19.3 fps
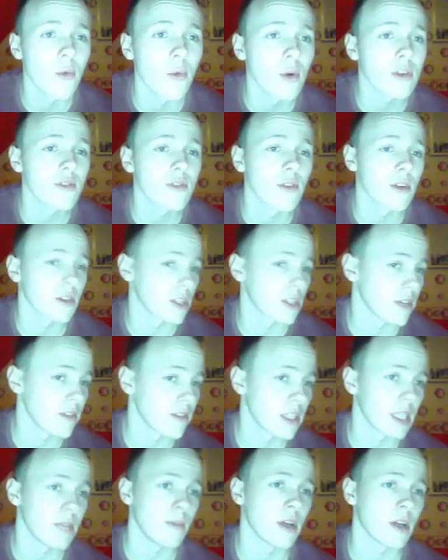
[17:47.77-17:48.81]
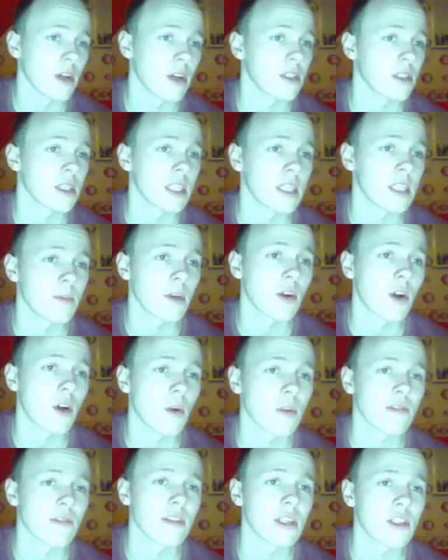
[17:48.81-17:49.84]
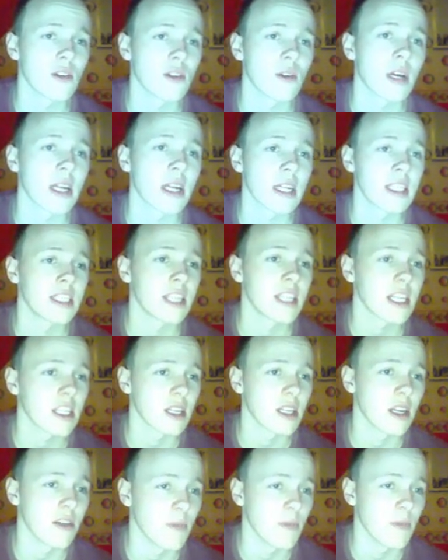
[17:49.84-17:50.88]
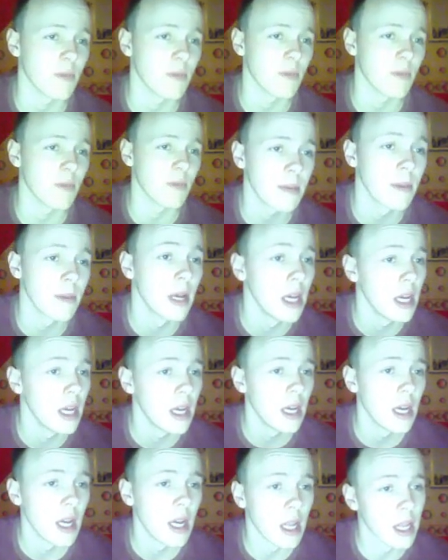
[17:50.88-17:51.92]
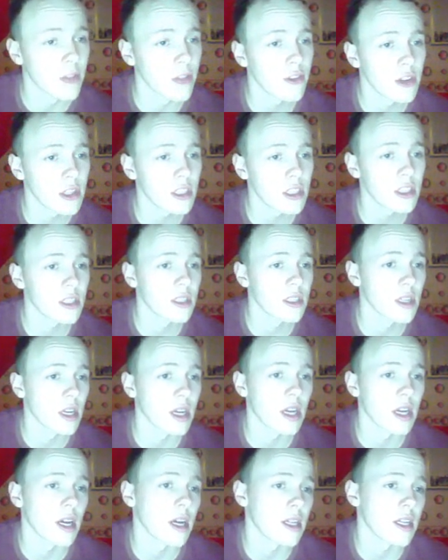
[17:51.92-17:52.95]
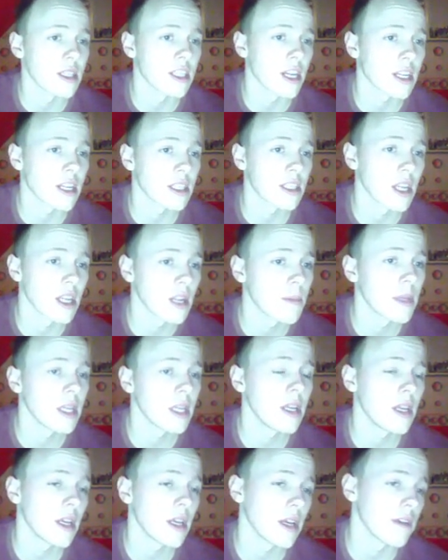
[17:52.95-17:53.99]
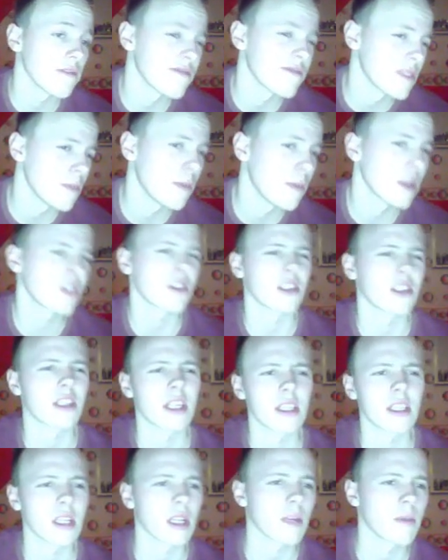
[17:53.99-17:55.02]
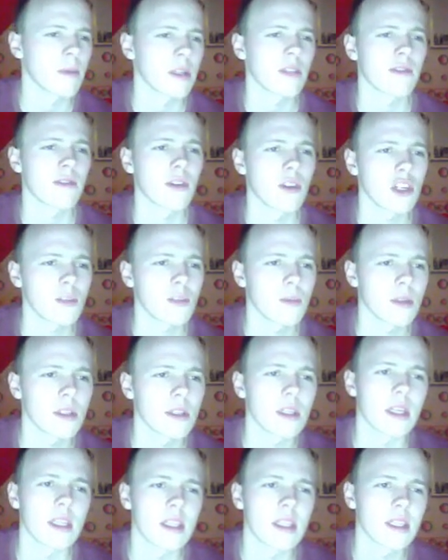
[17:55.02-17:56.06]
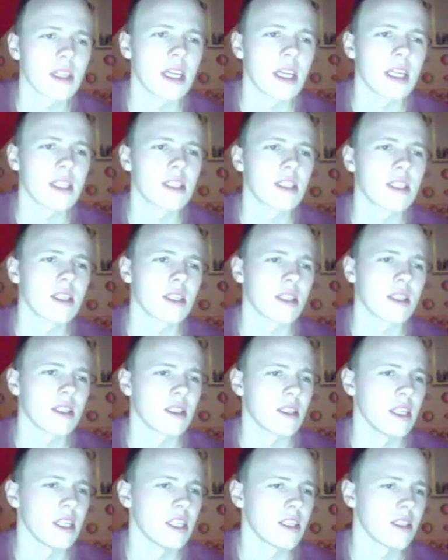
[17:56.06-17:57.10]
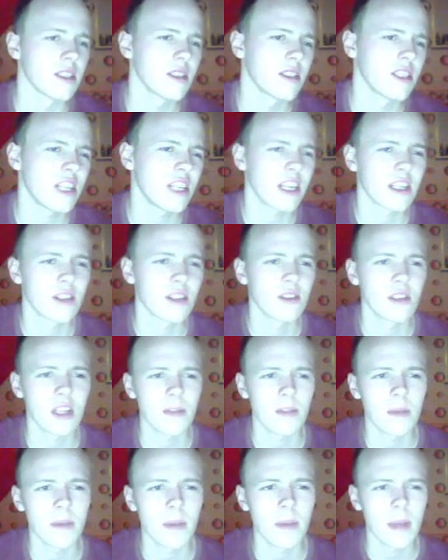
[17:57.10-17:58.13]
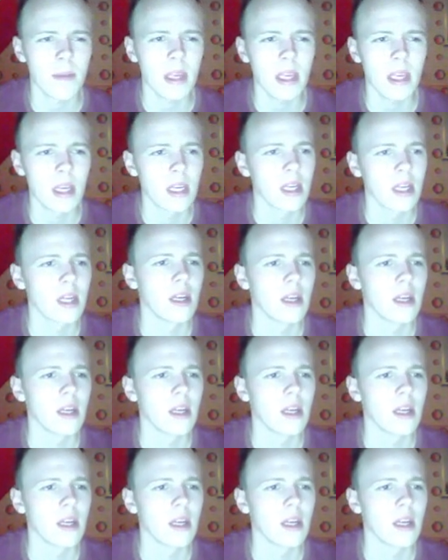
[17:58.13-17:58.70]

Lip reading: Roost for longevity because this is my core with Venusaur and it checks a lot of mons on Steam. Landorus, it checks Celebi. It depends on the set a little bit, of course, but it's decent check to Celebi maybe.